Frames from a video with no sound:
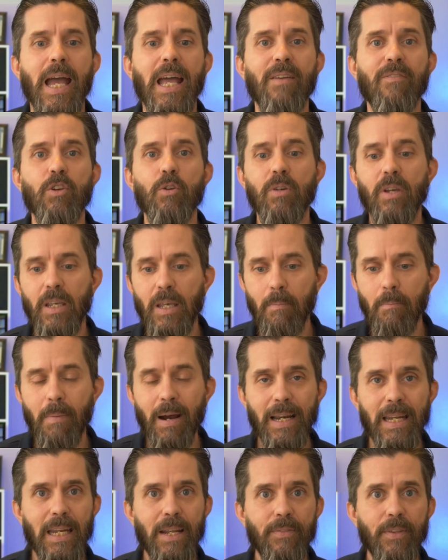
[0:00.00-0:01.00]
And if you could get
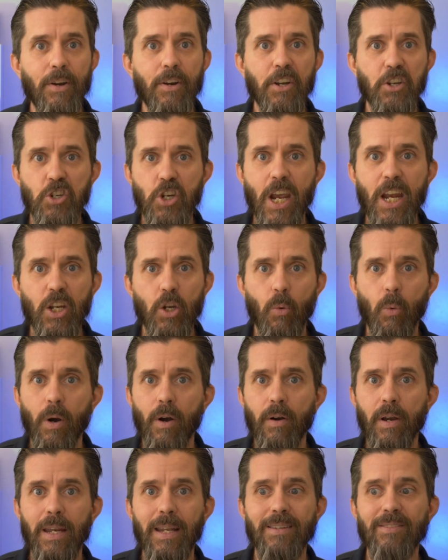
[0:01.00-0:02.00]
money in there in
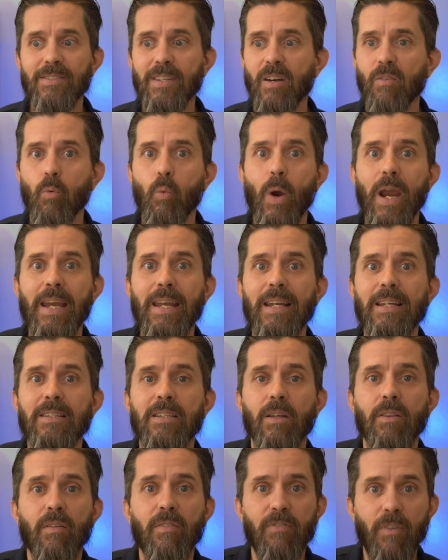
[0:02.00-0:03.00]
January instead of waiting
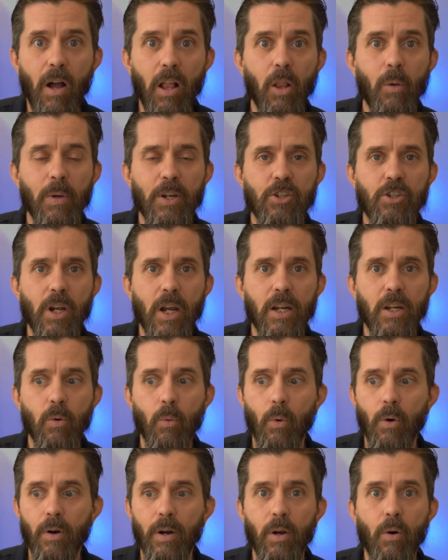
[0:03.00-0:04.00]
till the following
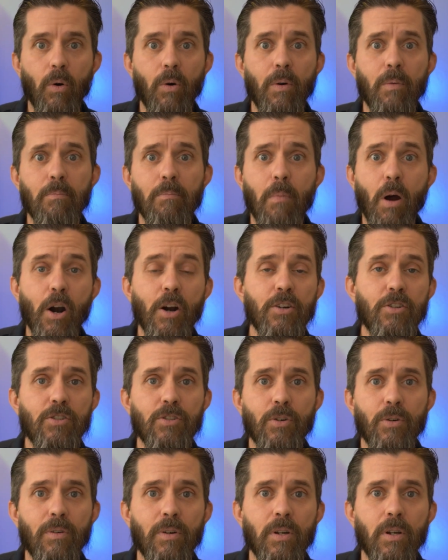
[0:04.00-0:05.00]
January or
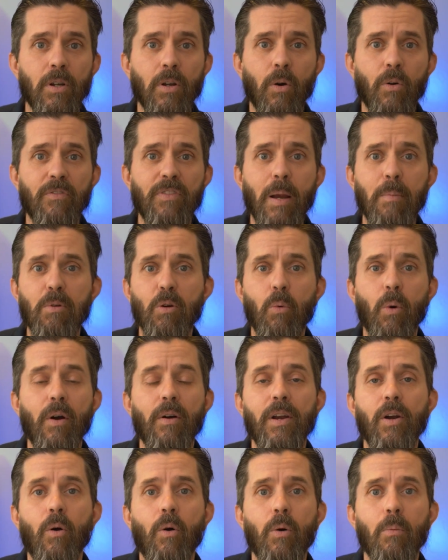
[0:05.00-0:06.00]
March or, or
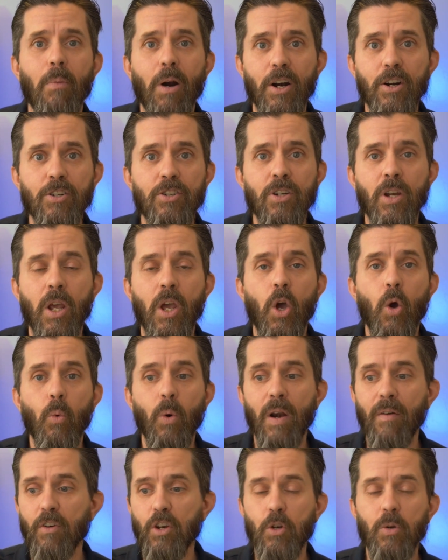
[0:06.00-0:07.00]
February or March,
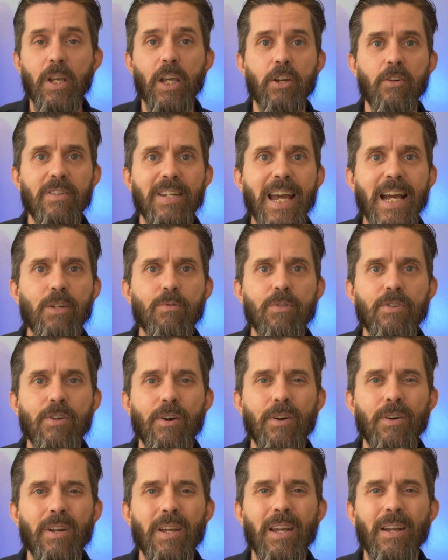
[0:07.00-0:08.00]
whenever you get your tax
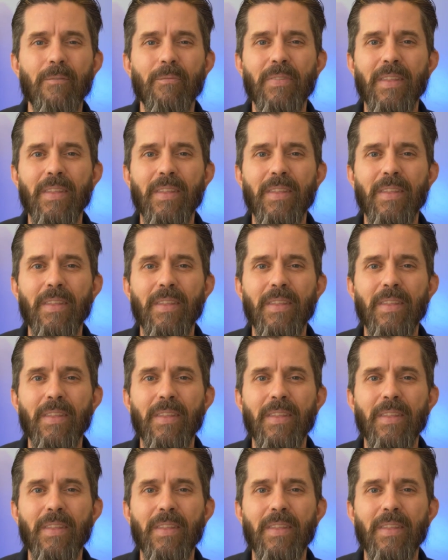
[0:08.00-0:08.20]
return,